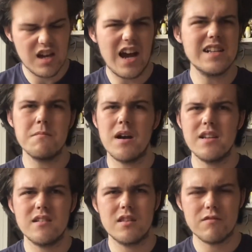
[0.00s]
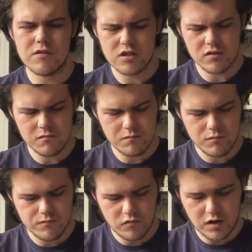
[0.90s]
I didn't mind the original
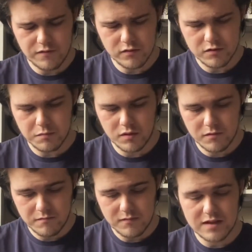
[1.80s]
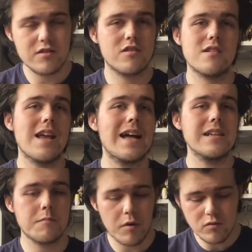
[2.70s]
rifles, but it's just an
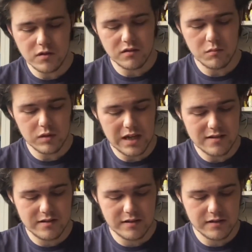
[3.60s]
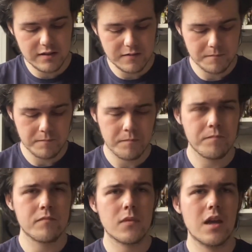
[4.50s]
added bonus that we're getting
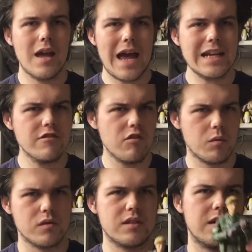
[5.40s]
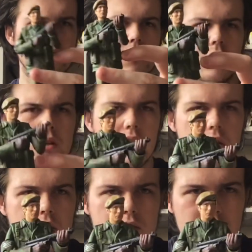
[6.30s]
accurate ones now.
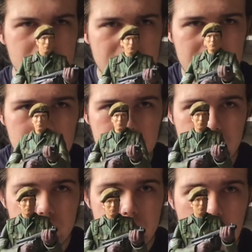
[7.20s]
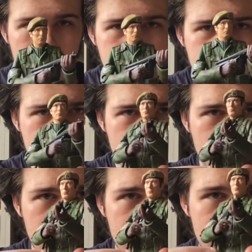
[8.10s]
So it's
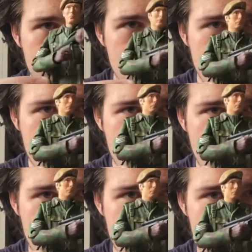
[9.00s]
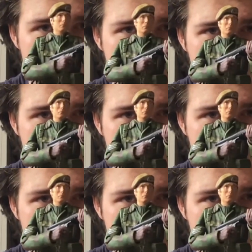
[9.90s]
absolutely terrific.